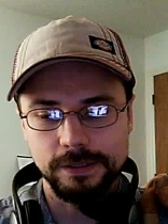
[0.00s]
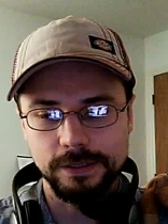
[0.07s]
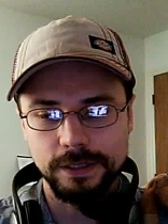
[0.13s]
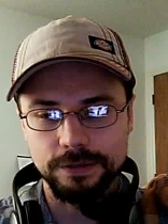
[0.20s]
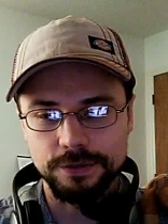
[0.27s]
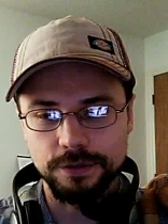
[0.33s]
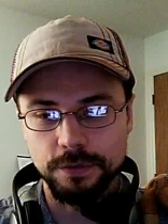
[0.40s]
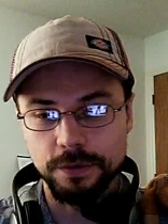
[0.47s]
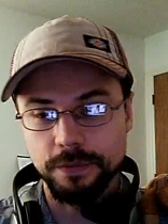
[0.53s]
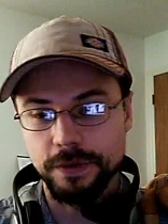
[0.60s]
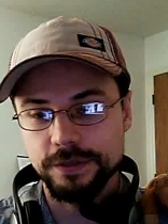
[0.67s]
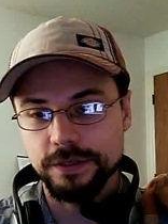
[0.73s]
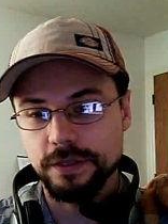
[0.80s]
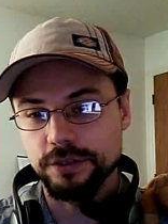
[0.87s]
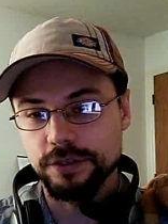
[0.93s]
and so we
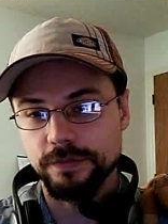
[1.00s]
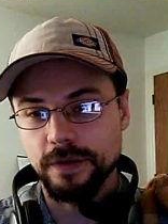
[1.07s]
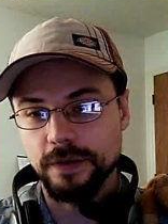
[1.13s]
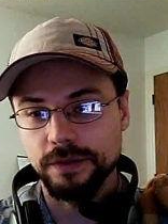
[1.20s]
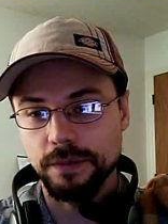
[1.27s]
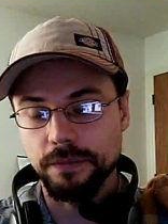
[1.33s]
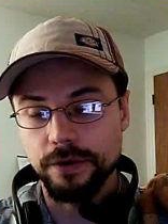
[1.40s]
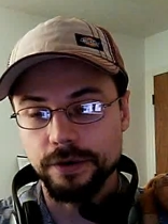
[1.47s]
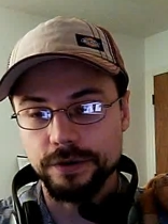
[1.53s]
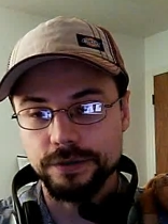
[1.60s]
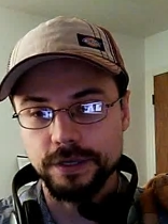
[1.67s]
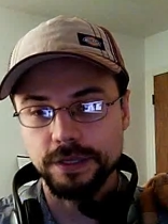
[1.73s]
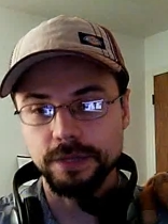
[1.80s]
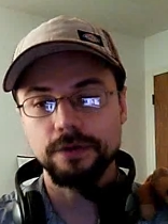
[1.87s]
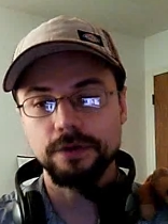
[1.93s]
basically just fought the Mercs,
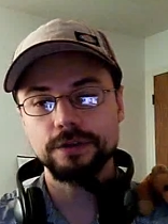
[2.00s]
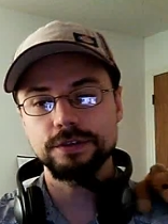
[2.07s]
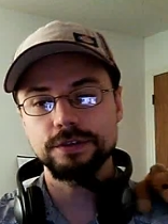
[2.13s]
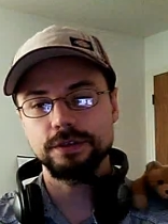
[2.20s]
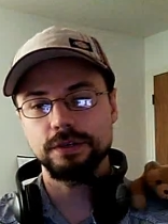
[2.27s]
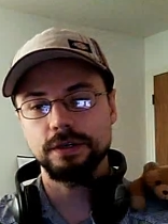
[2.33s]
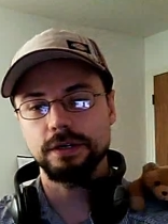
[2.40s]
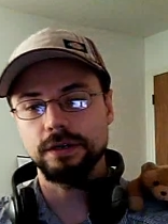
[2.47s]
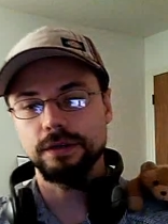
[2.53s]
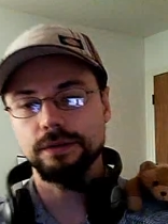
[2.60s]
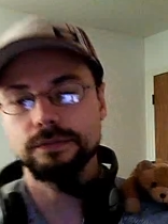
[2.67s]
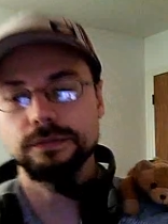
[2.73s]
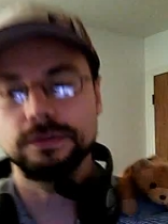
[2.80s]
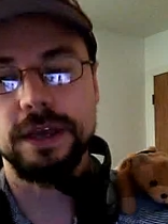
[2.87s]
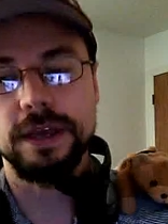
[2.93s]
and the Mercs
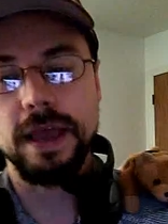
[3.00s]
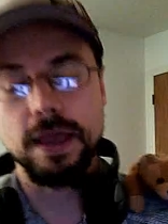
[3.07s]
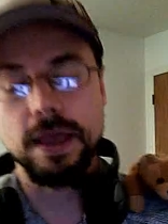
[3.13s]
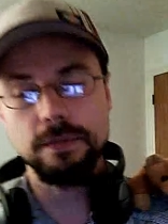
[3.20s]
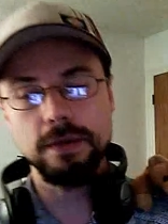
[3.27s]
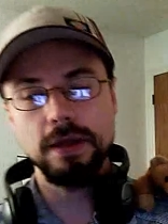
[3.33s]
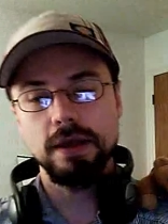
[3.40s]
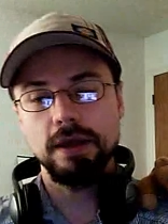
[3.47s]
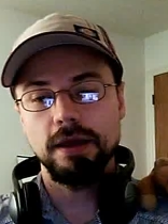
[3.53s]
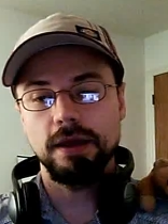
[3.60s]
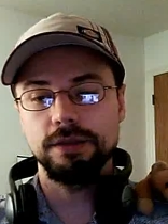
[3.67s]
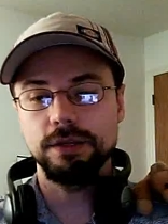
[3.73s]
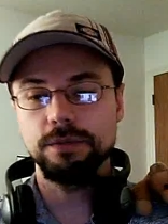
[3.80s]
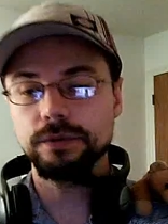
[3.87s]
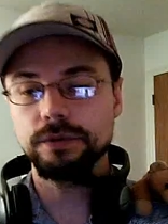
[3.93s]
came,
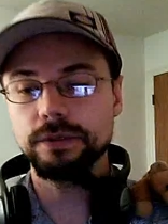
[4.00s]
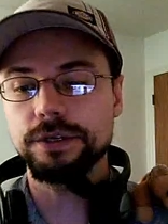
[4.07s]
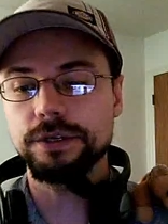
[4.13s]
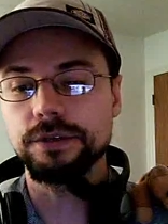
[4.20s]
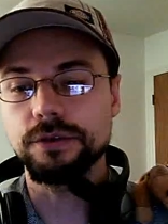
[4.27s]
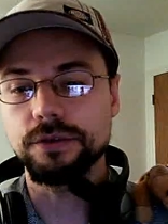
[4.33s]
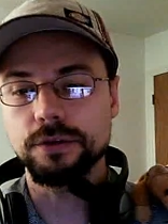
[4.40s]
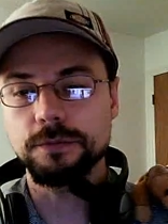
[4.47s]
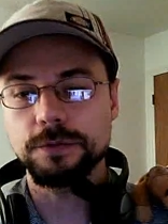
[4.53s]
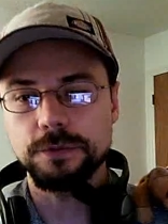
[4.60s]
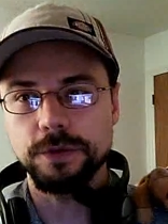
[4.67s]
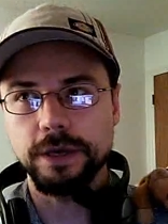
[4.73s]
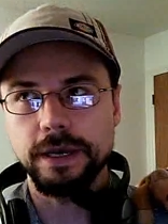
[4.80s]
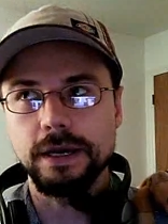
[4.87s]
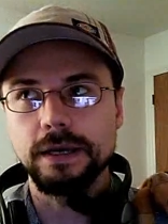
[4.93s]
and they were really good groups.
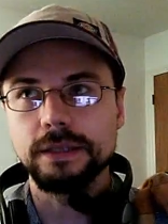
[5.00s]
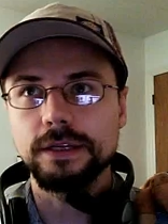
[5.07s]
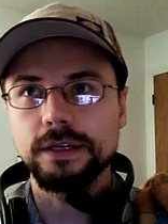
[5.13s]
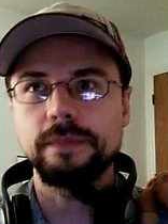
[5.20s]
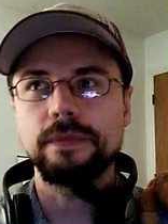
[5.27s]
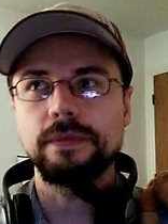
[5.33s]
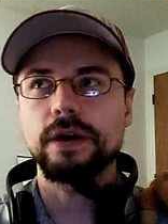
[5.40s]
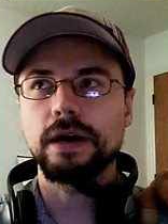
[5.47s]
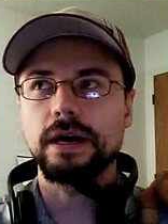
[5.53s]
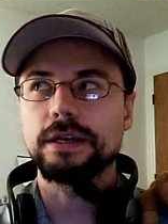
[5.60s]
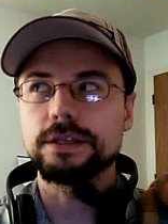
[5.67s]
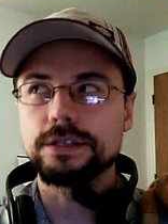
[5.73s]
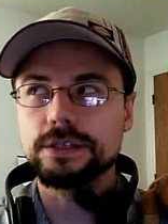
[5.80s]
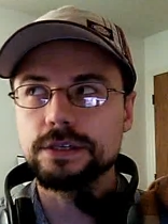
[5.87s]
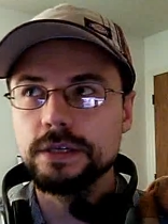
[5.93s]
We had a couple
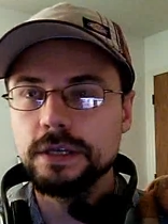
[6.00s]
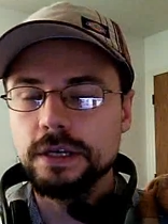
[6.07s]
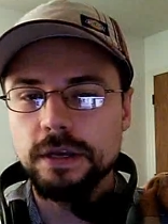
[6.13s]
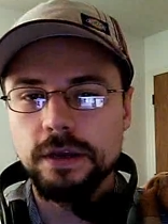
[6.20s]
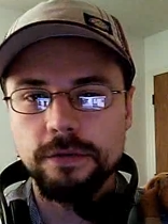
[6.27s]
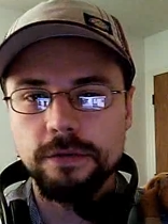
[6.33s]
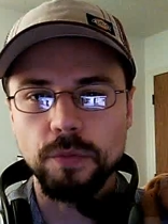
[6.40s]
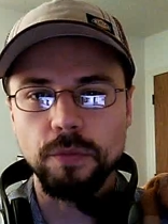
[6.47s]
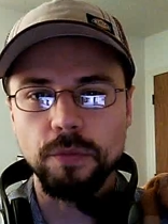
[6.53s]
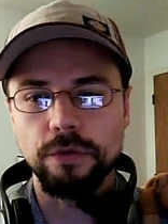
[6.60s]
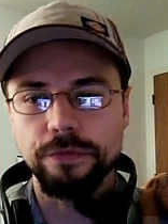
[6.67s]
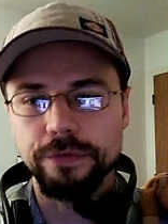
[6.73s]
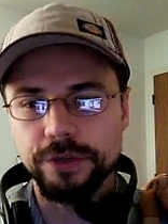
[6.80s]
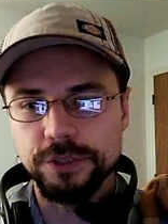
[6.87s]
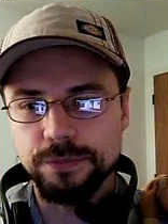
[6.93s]
guys from
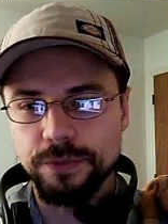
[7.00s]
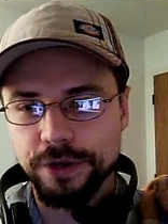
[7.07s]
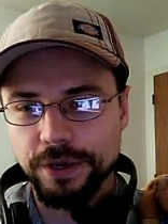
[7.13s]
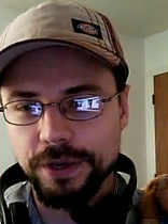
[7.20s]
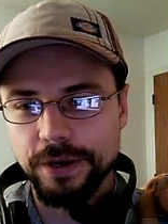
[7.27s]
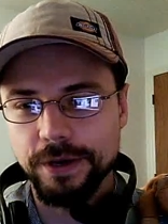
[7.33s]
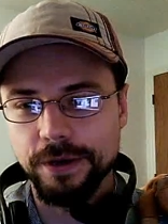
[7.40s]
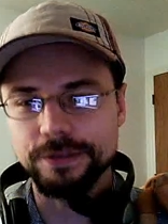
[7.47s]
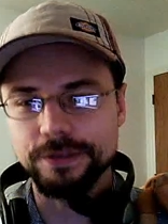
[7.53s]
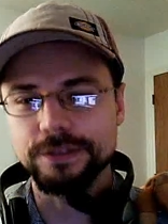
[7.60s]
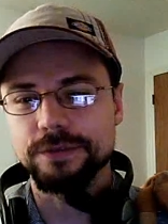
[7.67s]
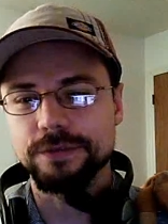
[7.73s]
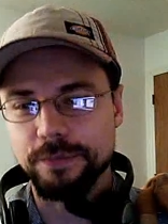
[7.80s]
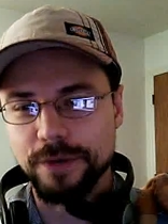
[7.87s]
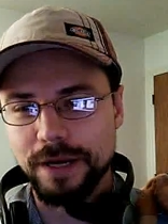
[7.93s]
Orphanage bringing out.
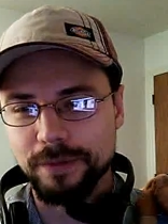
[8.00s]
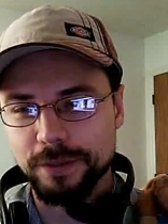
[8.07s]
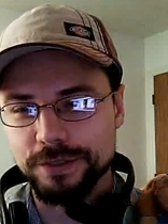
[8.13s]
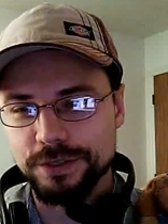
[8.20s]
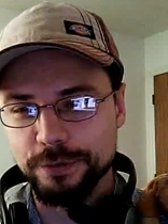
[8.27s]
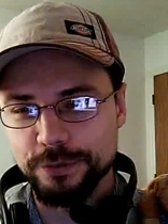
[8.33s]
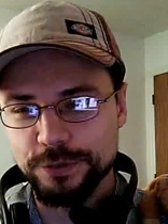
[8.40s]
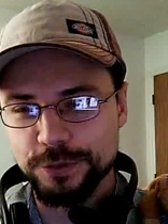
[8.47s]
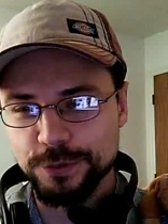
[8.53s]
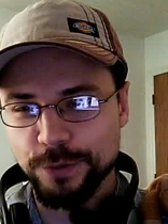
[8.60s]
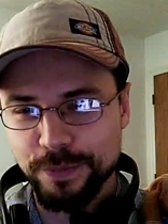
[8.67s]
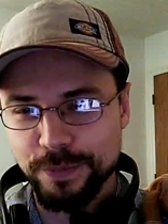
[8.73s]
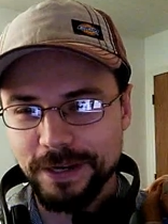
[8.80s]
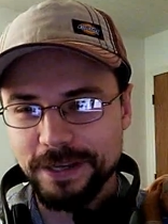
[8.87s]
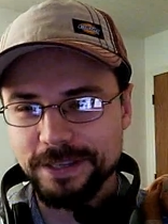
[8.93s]
They're probably still sore
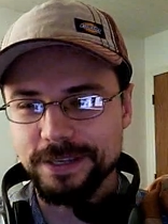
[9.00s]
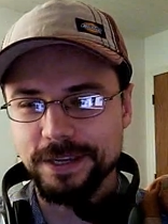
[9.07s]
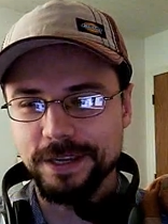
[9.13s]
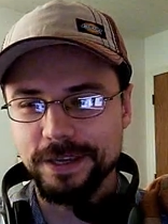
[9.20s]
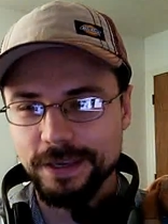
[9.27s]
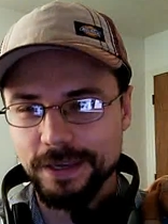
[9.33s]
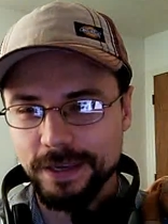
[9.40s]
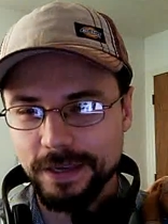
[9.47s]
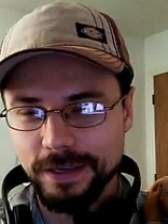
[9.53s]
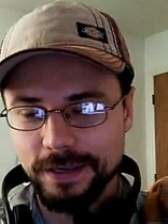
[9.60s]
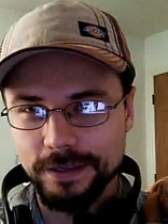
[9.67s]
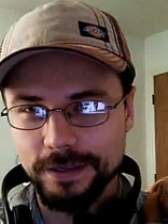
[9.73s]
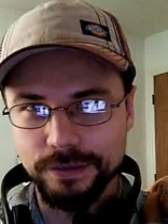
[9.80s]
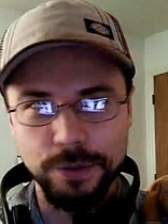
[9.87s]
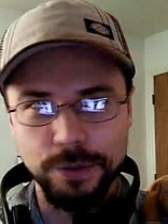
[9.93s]
about us ganking
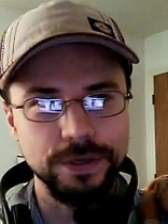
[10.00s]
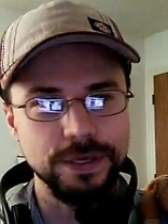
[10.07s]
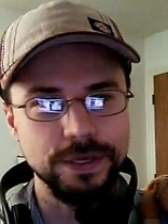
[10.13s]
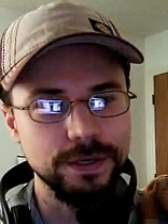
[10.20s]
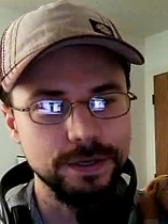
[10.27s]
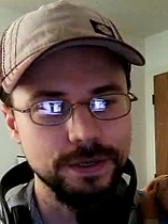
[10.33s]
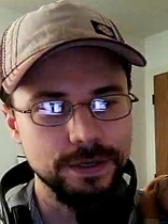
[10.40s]
a Loki